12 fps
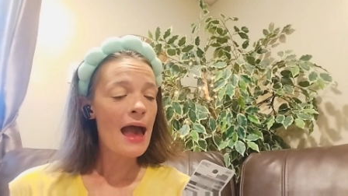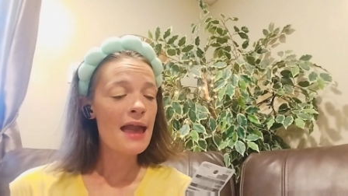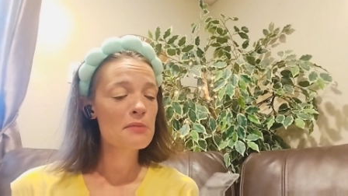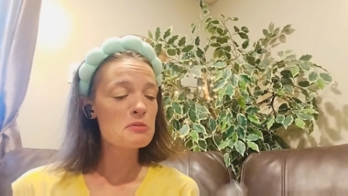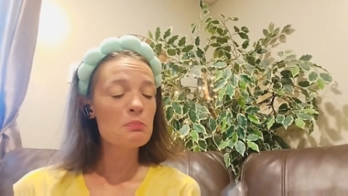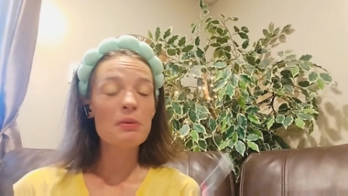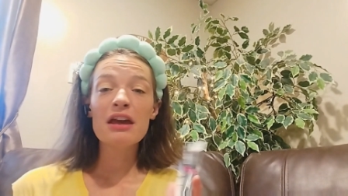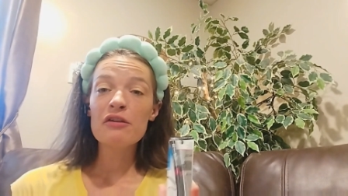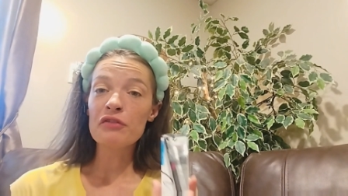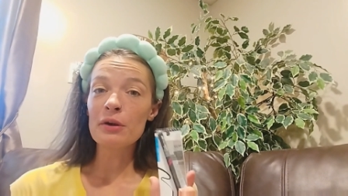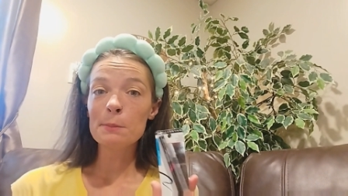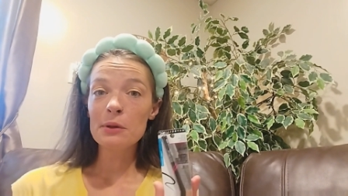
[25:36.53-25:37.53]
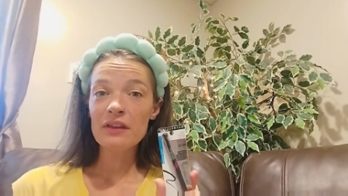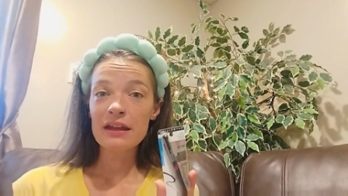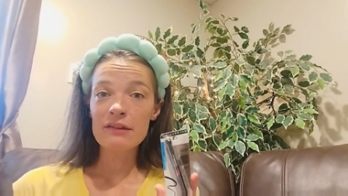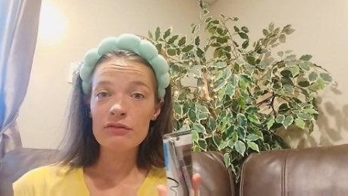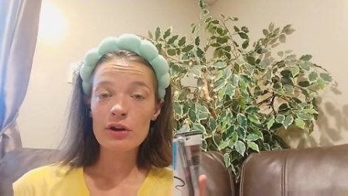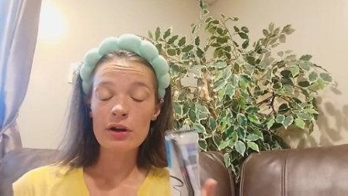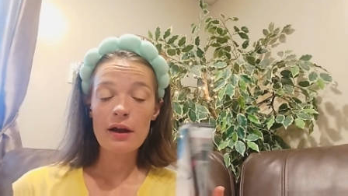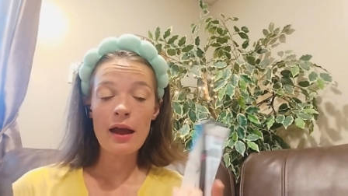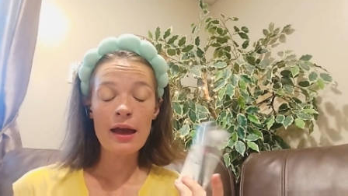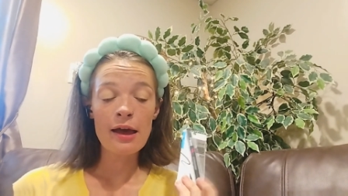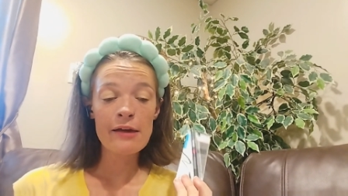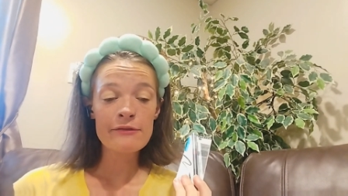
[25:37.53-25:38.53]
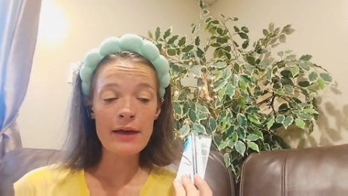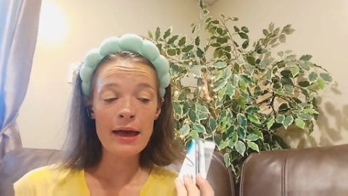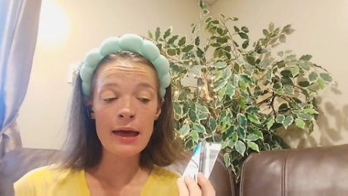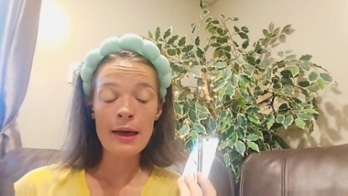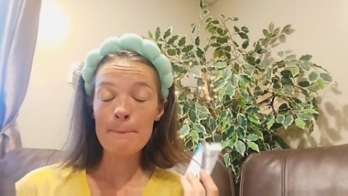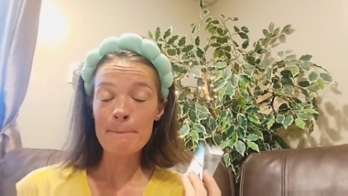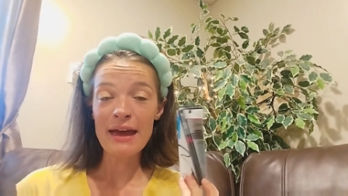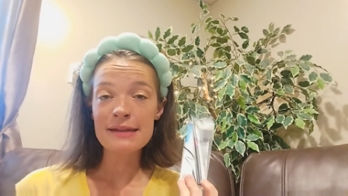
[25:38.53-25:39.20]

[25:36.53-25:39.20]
I am a big firm believer of